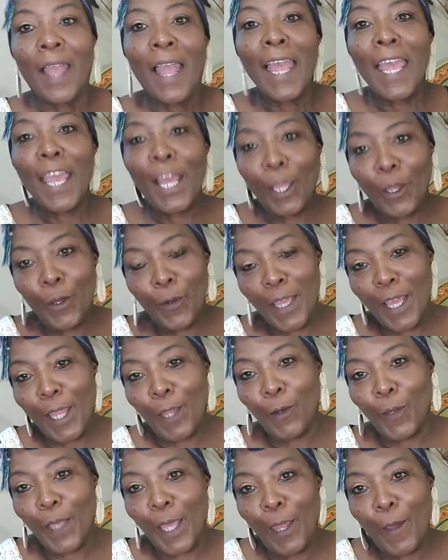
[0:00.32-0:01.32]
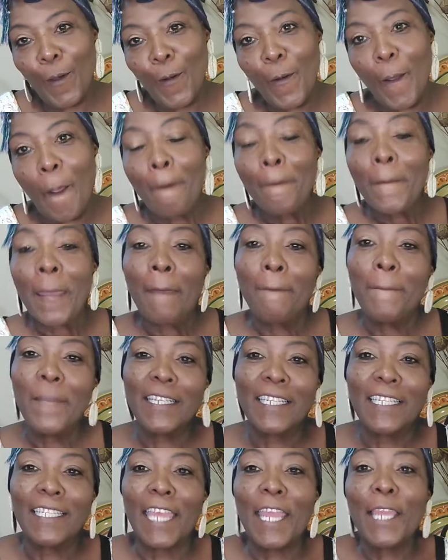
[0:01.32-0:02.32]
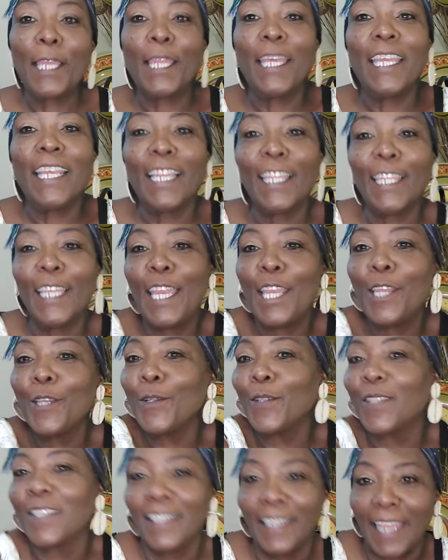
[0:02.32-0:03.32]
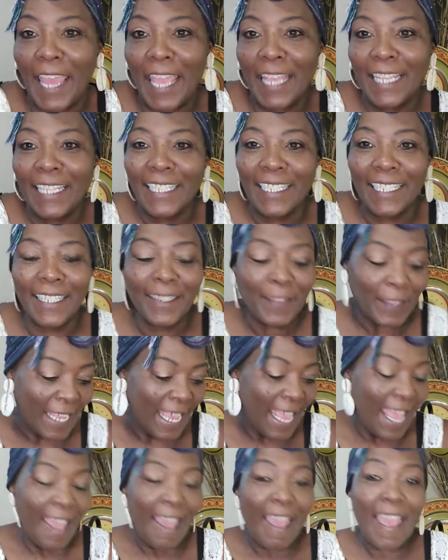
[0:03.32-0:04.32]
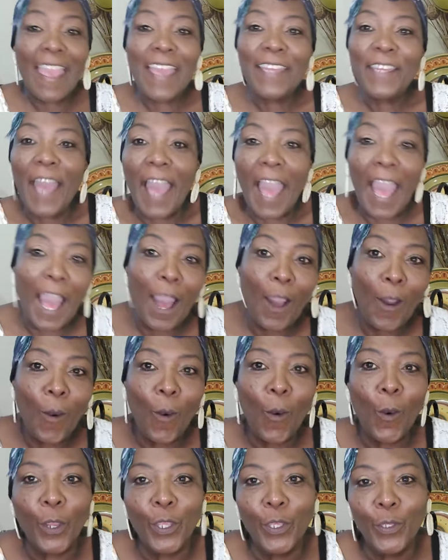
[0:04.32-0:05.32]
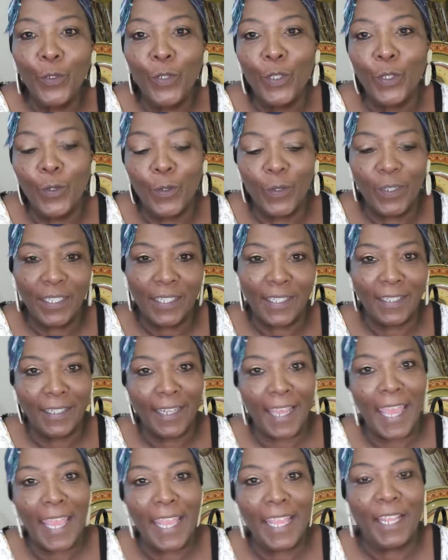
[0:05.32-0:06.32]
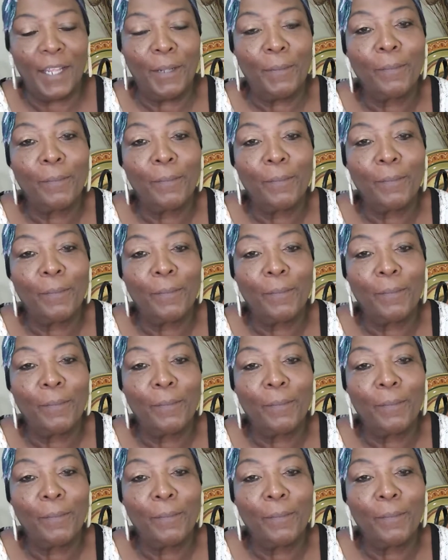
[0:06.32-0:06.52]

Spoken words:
Hello, hello, hello. Miss Daylight Clay here today. And how are you doing today?